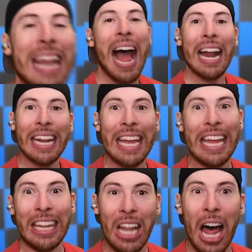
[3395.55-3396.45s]
Not
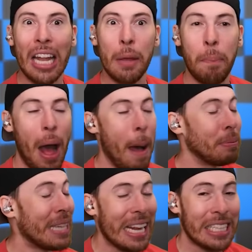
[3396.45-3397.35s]
eat
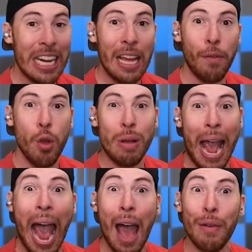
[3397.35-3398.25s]
lollipops. That's going to give you
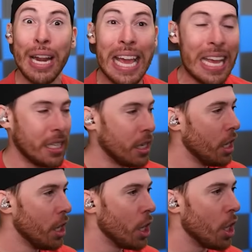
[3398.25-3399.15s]
cavities.
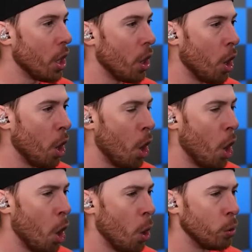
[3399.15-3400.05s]

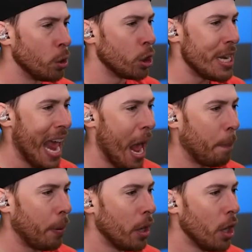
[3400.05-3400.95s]
Oh,
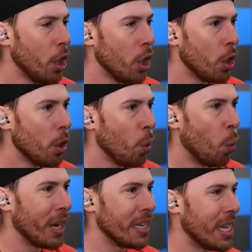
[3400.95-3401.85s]
snap.
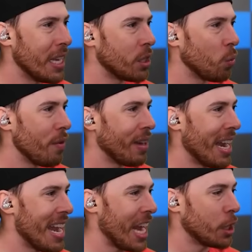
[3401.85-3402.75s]
What is this? We've
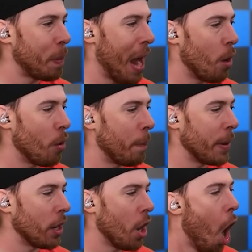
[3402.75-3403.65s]
got a nice power up here.